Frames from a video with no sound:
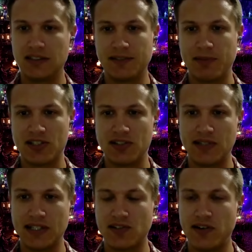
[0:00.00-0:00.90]
especially
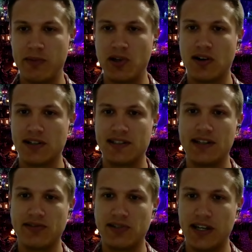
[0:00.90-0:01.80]
when I saw it in Menards
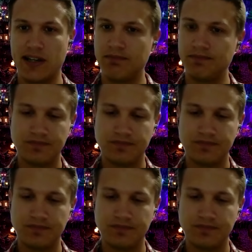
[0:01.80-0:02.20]
the other day.